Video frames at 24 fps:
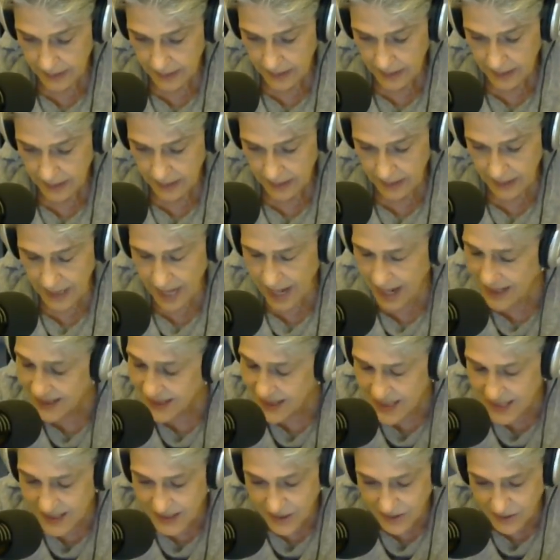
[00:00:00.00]
The
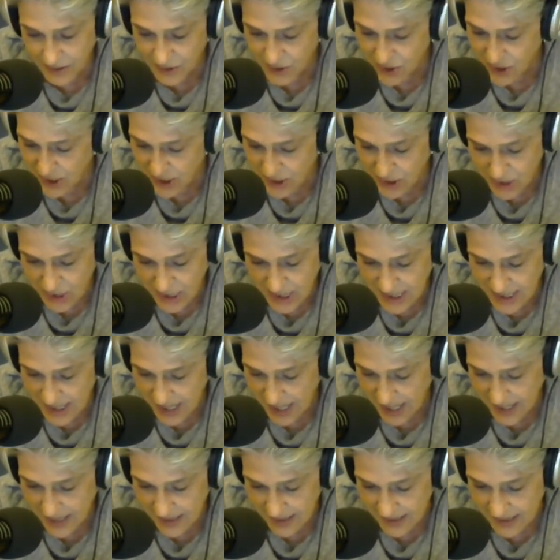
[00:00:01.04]
Constitution just
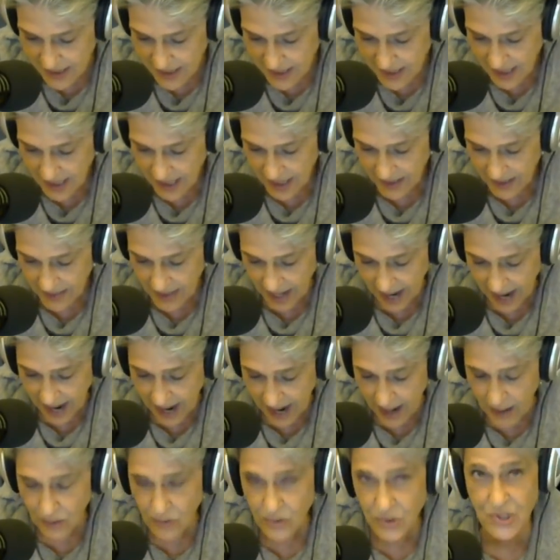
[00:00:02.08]
says the
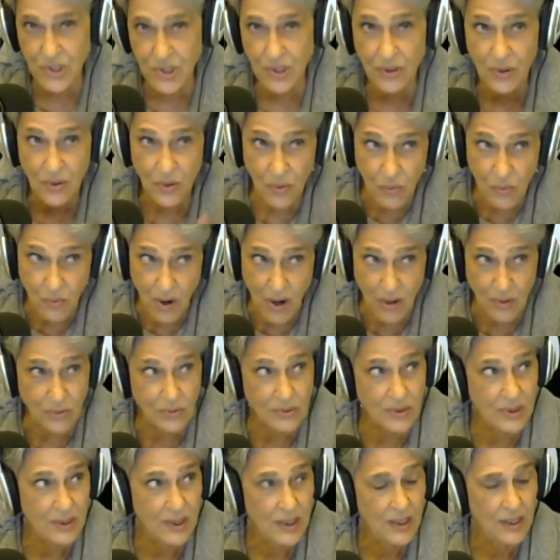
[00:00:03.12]
House,
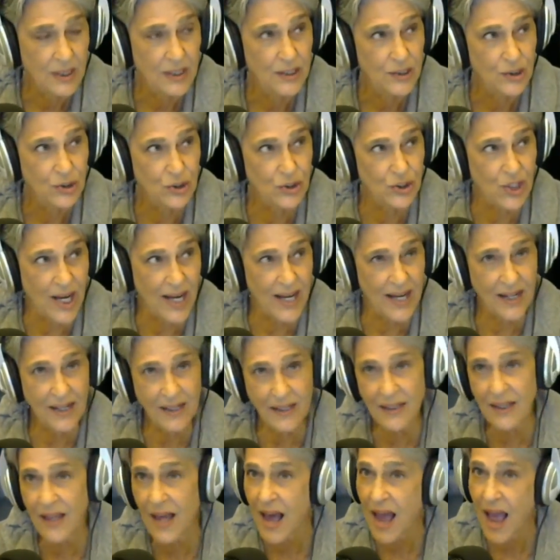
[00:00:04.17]
quote,
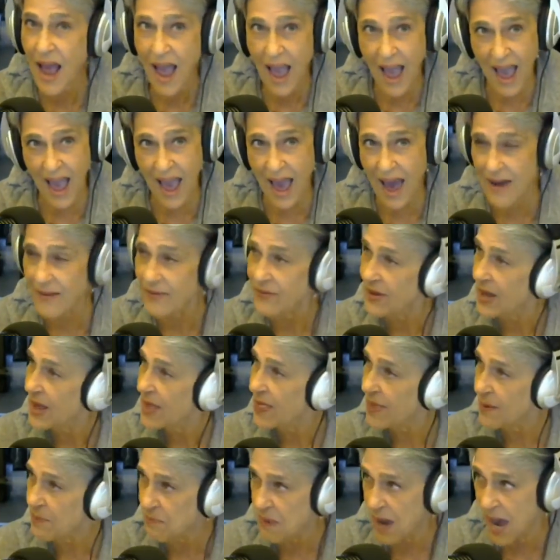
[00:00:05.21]
shall have
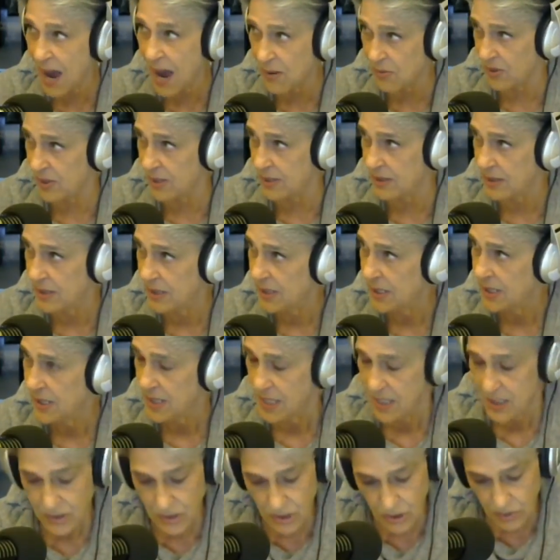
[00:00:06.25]
the power
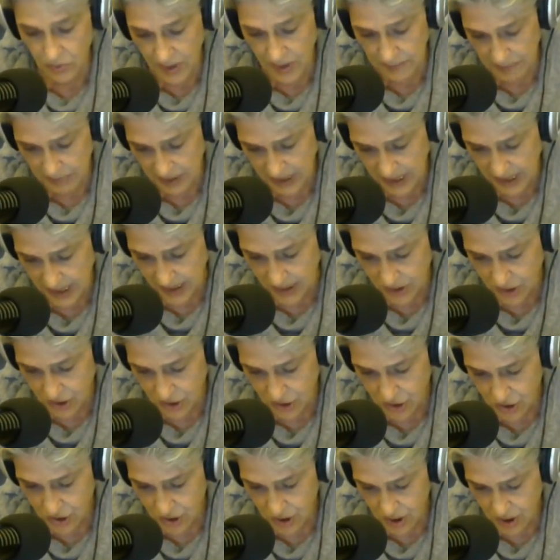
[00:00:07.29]
to
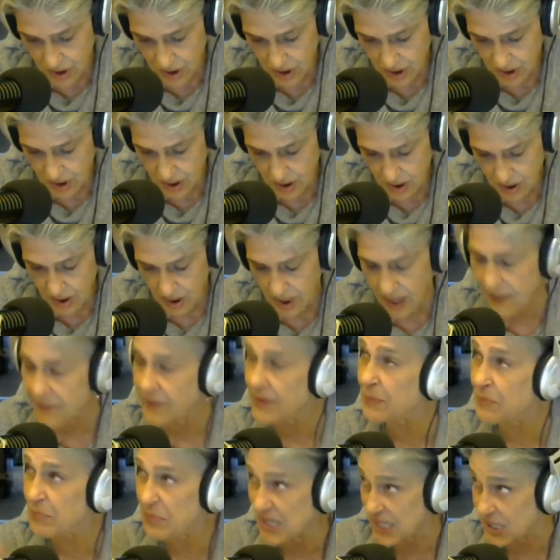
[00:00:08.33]
impeach, of
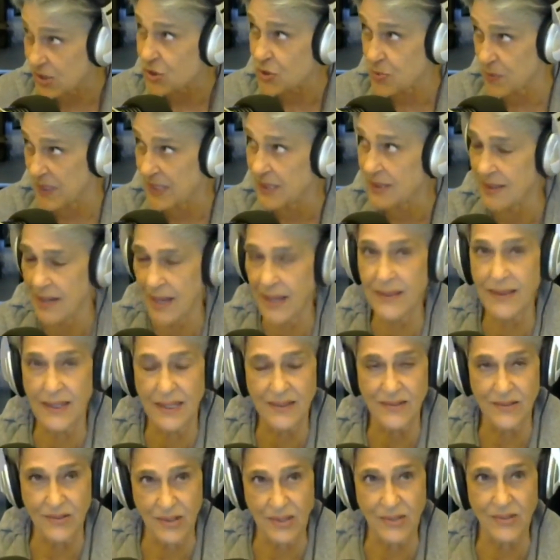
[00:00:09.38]
impeachment, I think
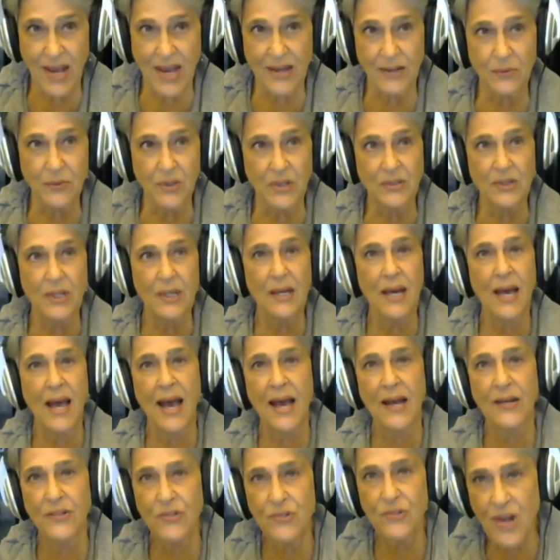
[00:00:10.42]
is the exact word,
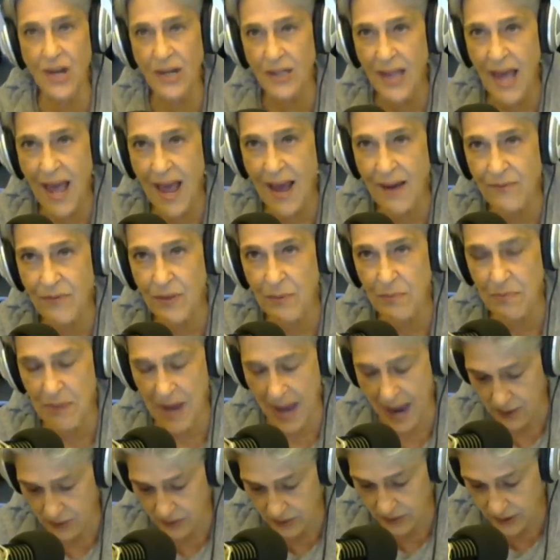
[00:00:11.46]
shall have the
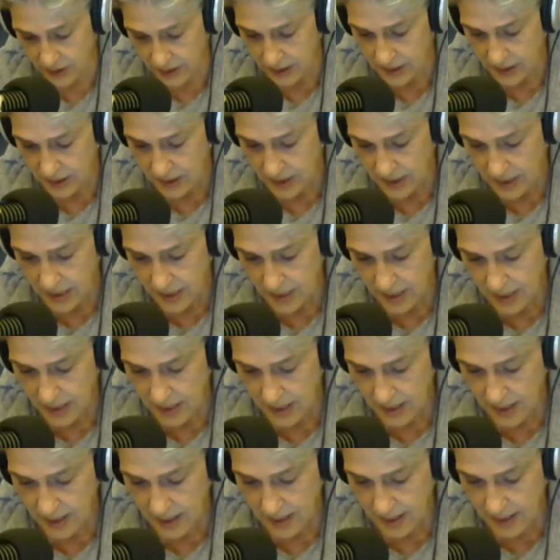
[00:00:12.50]
power
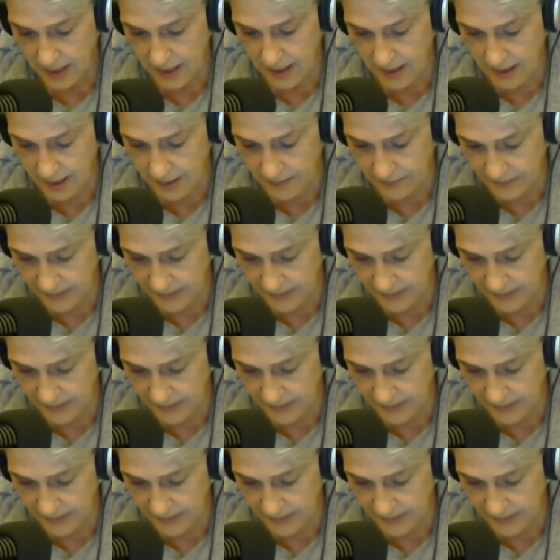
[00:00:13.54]
of